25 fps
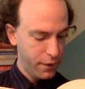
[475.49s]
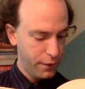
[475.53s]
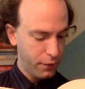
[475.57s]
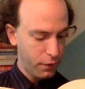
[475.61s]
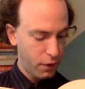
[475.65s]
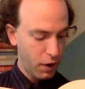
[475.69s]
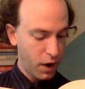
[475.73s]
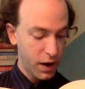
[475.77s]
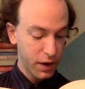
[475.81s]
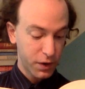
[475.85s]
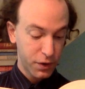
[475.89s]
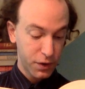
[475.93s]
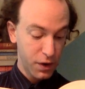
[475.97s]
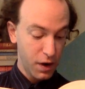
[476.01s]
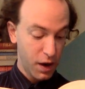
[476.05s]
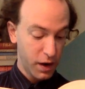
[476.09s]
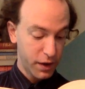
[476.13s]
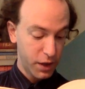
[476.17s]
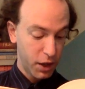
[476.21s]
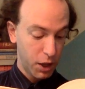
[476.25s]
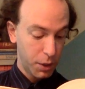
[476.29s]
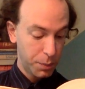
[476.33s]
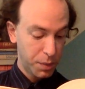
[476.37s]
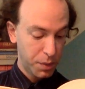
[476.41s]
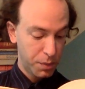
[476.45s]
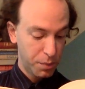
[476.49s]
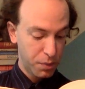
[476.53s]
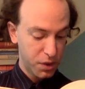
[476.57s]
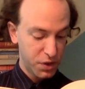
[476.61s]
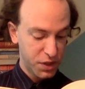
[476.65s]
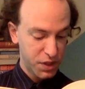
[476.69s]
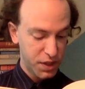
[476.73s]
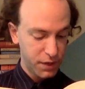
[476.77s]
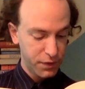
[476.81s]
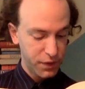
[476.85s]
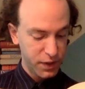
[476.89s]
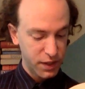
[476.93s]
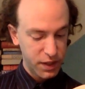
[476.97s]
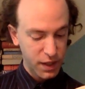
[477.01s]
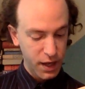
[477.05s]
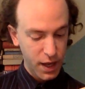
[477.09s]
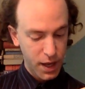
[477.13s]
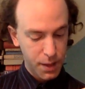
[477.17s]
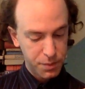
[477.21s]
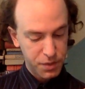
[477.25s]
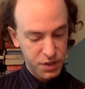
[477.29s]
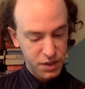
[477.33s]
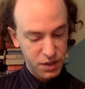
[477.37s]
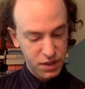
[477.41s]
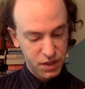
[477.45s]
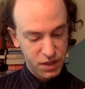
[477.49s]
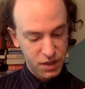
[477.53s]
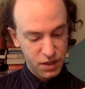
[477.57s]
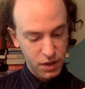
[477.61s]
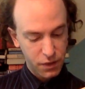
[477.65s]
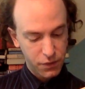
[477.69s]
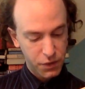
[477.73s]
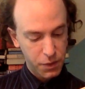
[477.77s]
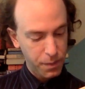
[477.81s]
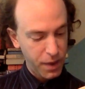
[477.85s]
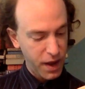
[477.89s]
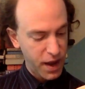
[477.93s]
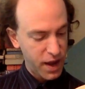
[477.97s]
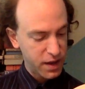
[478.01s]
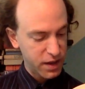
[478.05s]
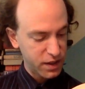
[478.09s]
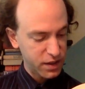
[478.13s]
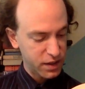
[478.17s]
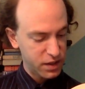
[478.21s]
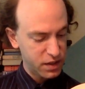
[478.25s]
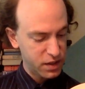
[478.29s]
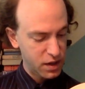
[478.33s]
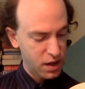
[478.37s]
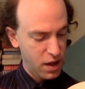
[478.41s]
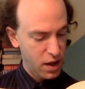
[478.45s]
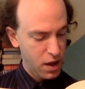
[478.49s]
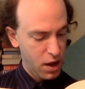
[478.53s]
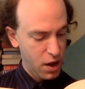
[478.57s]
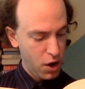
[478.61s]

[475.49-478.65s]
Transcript: for I could not help perceiving the absence of the paddings